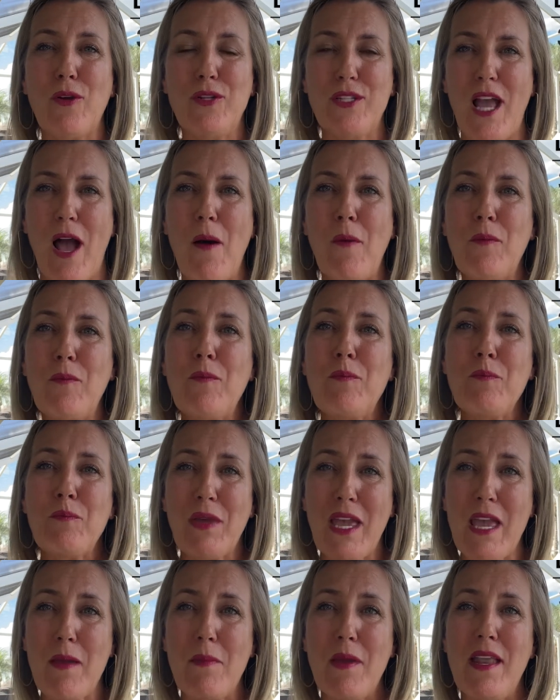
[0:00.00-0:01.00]
down
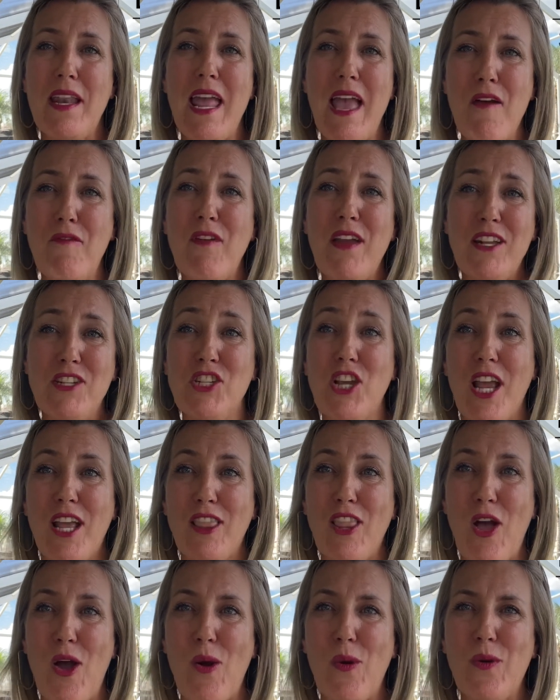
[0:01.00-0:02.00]
payment FHA
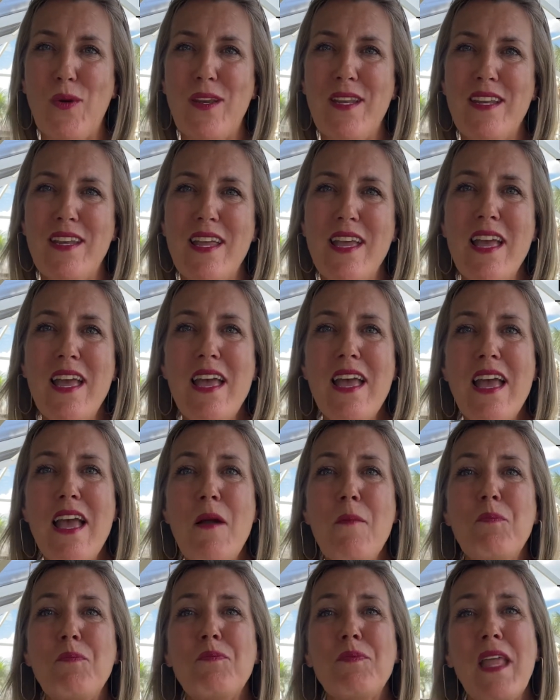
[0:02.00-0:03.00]
loan
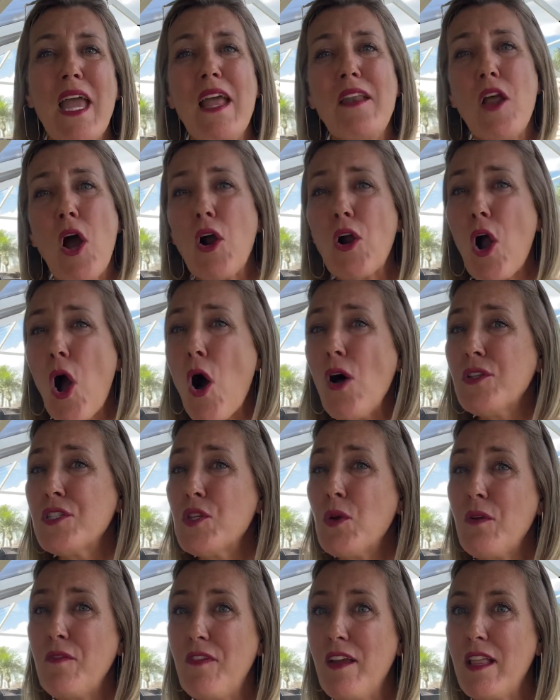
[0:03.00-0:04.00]
and are also
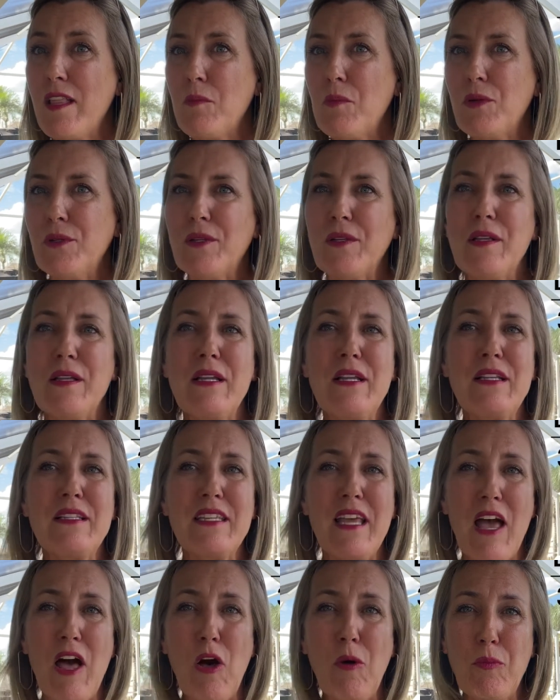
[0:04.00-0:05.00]
available to
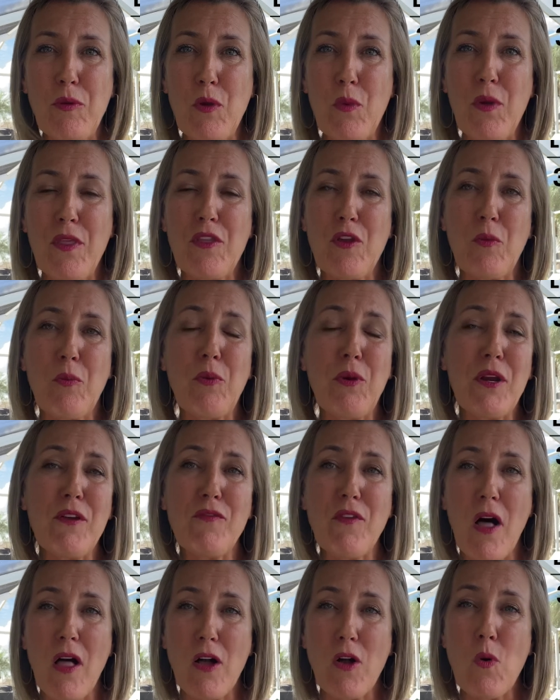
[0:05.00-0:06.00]
help you with your
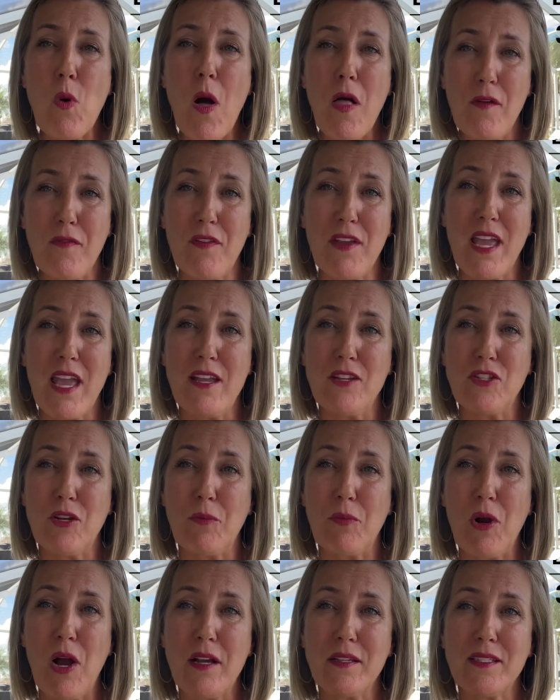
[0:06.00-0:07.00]
pre-qualification
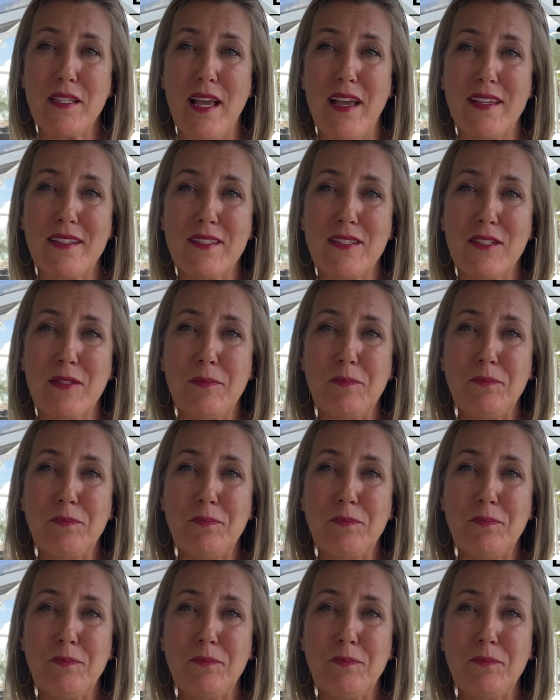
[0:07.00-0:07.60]
process.